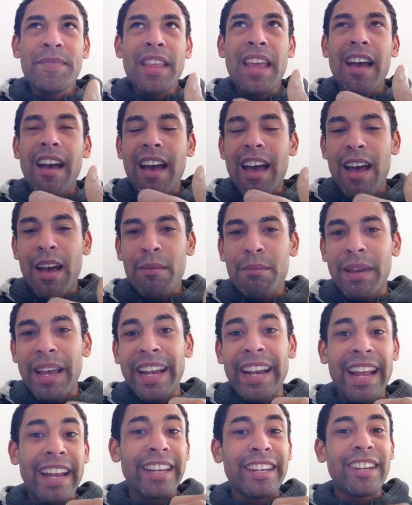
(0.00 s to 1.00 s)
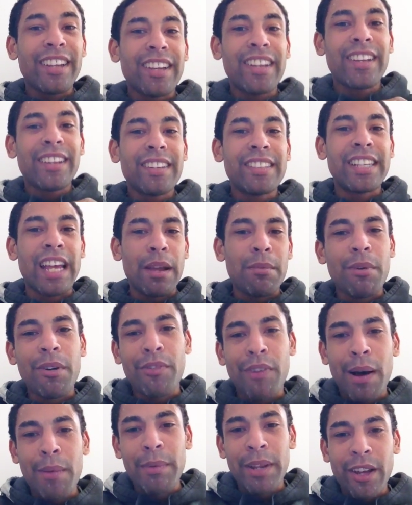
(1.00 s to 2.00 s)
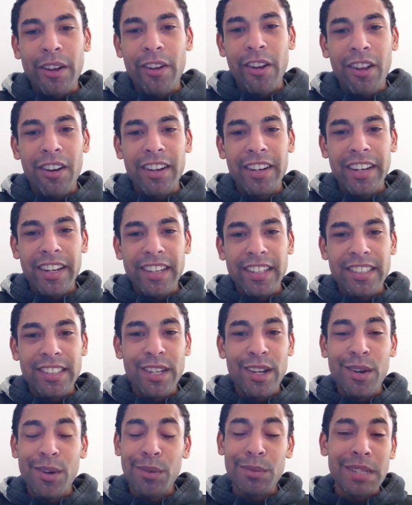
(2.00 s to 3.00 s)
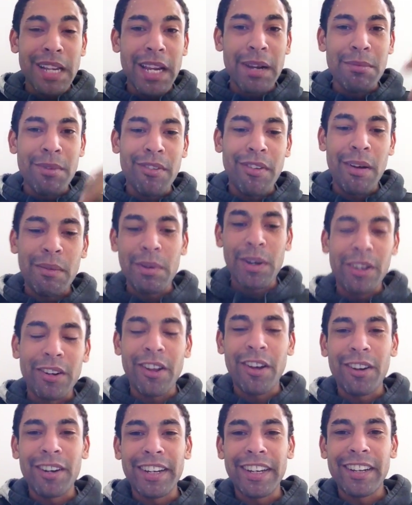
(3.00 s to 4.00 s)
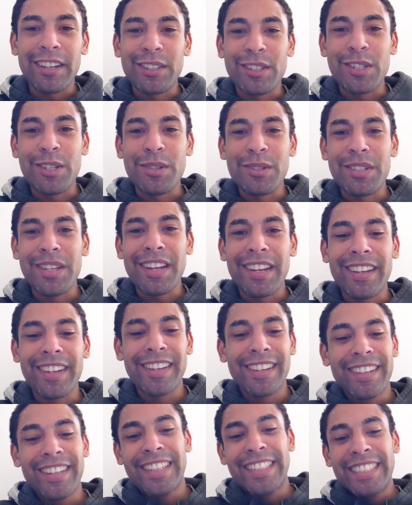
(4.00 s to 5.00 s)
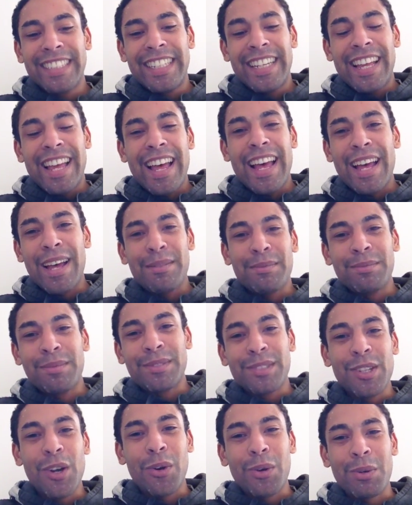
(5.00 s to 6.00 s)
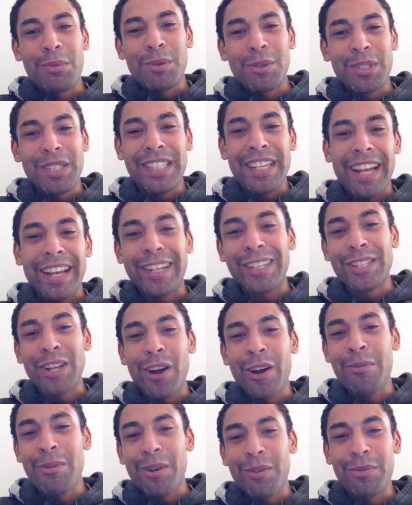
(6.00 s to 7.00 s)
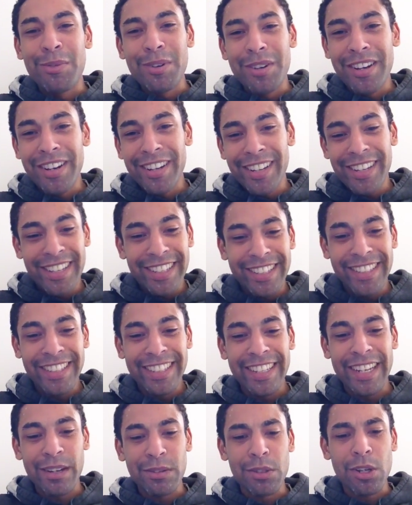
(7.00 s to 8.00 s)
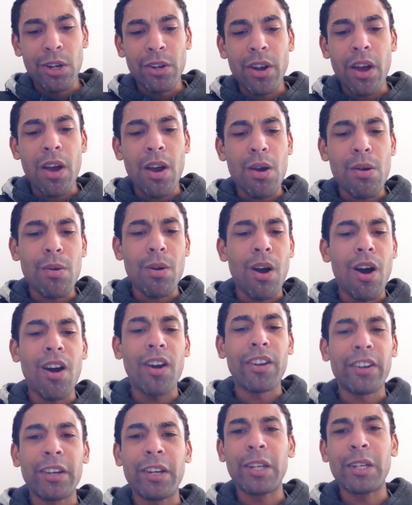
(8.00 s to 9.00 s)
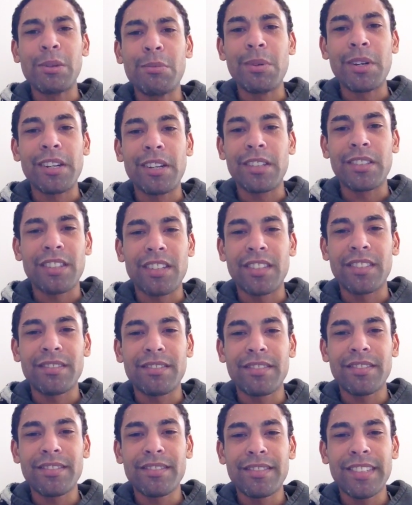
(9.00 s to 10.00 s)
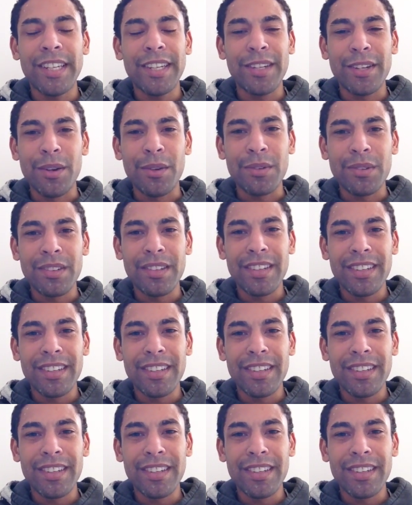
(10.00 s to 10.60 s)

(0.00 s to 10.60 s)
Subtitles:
and then take my family on holiday. So I'm taking my family on holiday on Tuesday. Told them all to take the time off work, and they was like, no, I can't, I need the money. I was like, no you don't.